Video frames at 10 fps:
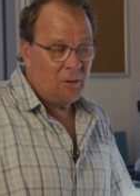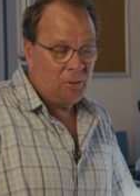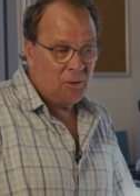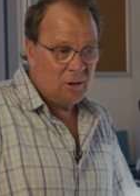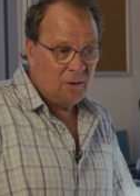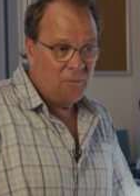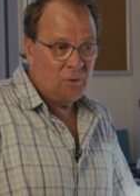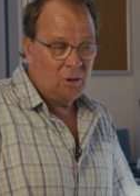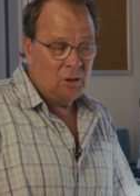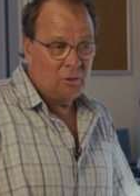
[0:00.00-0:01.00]

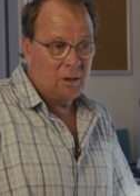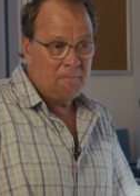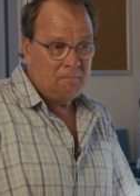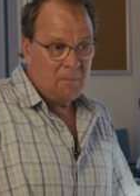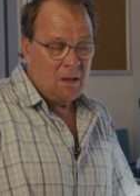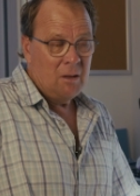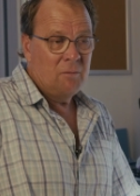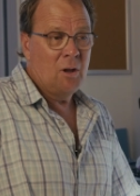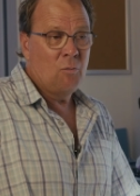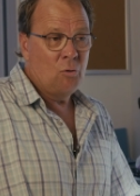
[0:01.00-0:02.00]
30-foot lure
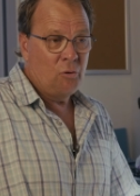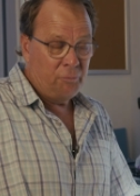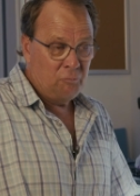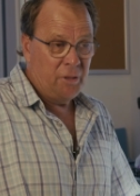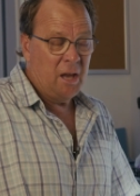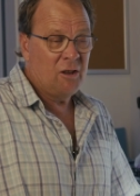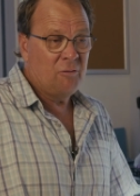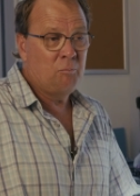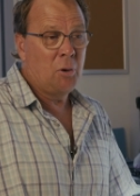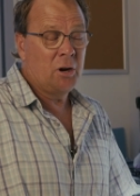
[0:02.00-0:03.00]
that is
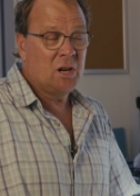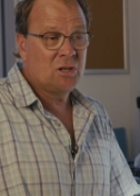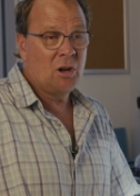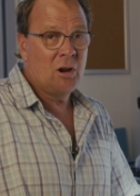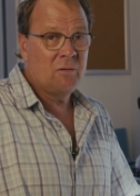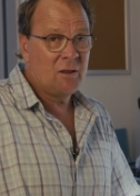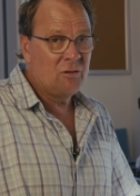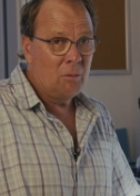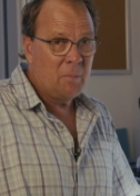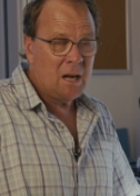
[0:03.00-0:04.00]
body towed. There's
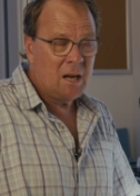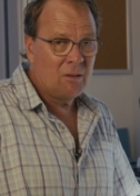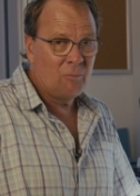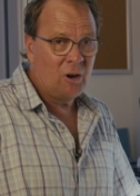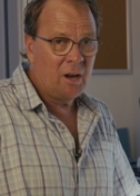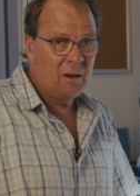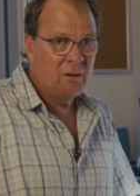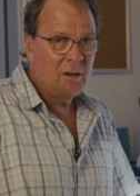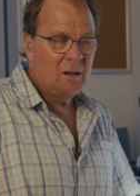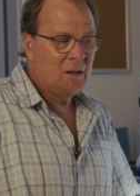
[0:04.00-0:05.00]
not many of them around.
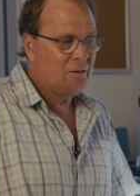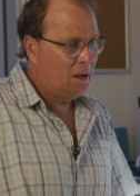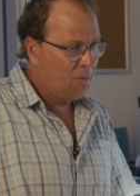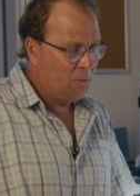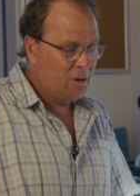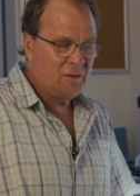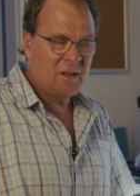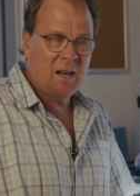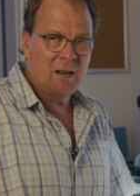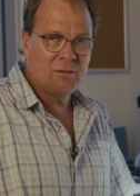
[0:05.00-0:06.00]
It's something we've
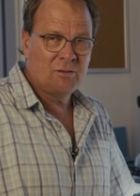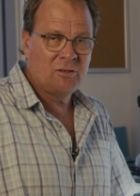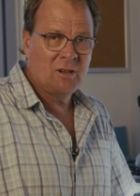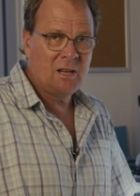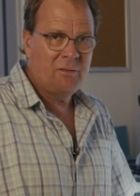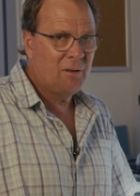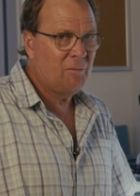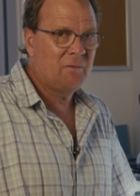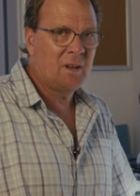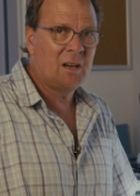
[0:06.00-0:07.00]
set out to achieve.
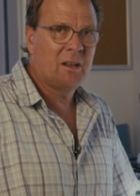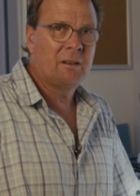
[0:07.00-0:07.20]
We've done it.